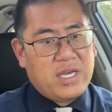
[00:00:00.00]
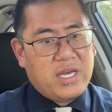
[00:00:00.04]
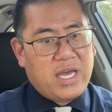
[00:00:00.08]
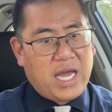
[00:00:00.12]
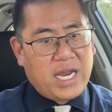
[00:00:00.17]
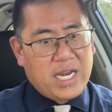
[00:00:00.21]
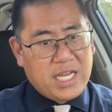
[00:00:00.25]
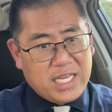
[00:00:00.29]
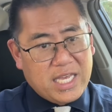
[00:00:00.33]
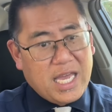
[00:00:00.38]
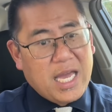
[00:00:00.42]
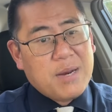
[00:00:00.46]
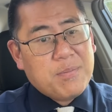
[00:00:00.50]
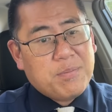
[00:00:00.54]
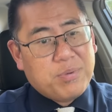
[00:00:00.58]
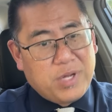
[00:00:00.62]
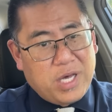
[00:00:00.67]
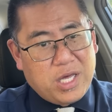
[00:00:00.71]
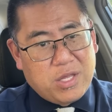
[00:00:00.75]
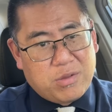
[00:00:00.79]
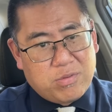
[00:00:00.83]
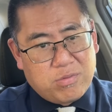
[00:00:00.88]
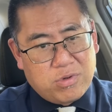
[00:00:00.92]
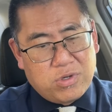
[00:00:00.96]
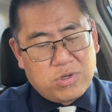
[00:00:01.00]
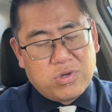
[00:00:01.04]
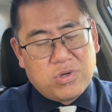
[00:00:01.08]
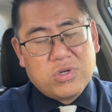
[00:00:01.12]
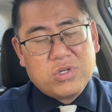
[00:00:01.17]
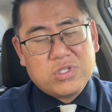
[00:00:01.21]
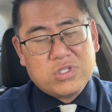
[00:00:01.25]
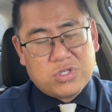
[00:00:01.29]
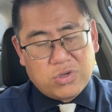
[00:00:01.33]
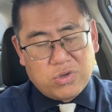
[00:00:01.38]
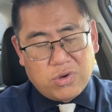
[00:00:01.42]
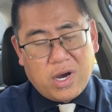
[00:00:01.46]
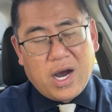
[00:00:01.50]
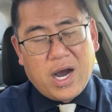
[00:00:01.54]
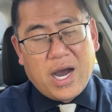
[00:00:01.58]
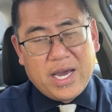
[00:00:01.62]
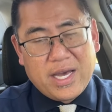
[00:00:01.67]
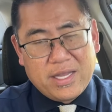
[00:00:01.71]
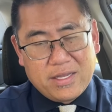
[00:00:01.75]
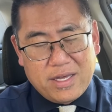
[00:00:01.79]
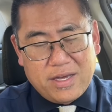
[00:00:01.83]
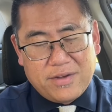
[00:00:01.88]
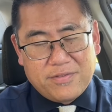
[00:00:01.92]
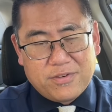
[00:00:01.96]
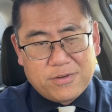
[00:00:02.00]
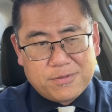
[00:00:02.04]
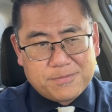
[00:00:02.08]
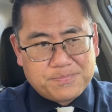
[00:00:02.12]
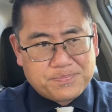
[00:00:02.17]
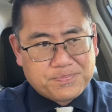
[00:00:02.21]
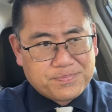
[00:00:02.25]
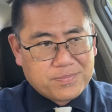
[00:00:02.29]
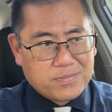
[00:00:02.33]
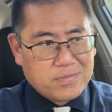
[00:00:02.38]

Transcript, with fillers: and he can play through to a high level."